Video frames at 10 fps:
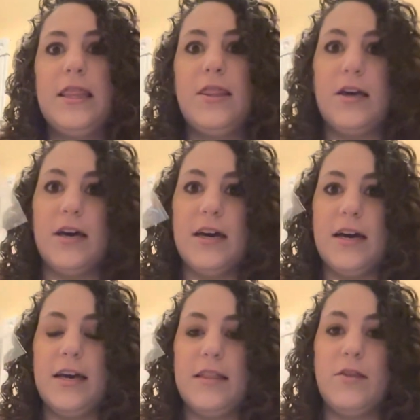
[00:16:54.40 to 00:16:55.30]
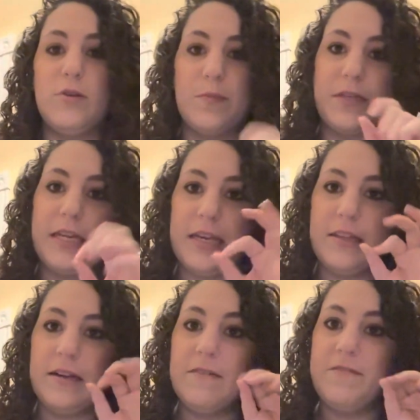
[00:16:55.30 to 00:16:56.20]
those
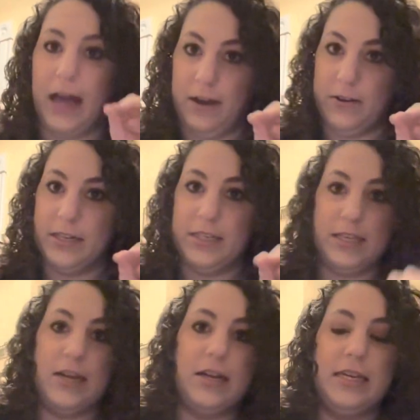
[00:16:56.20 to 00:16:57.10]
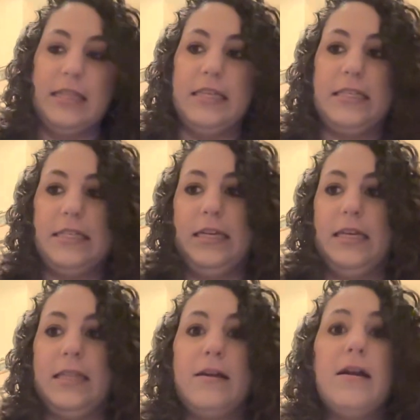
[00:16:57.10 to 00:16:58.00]
particular flowers that are in this
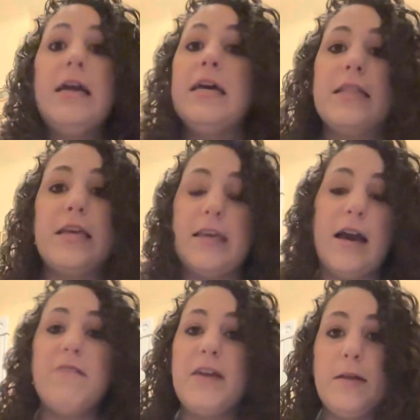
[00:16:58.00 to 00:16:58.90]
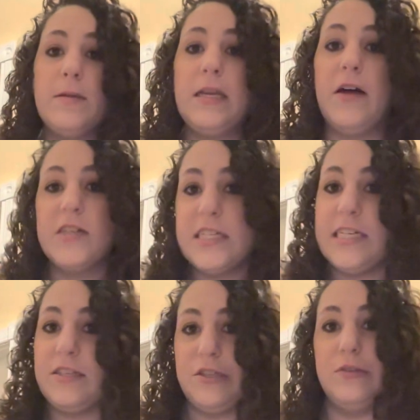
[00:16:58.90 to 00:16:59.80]
tea, they're like available in other
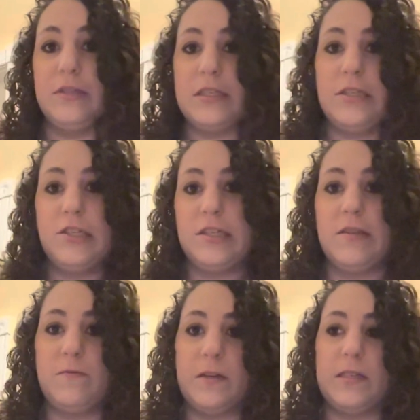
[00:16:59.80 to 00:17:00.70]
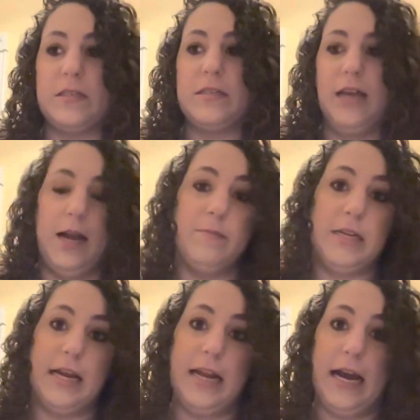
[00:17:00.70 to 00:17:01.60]
teas too. This is just the first time
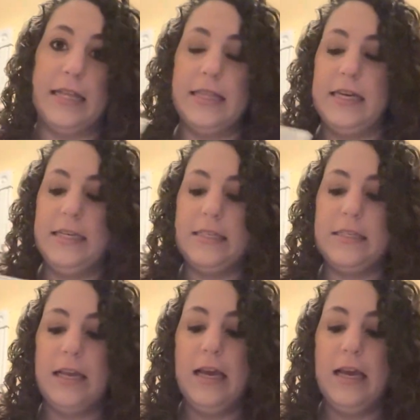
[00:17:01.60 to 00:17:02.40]
that I'd had this.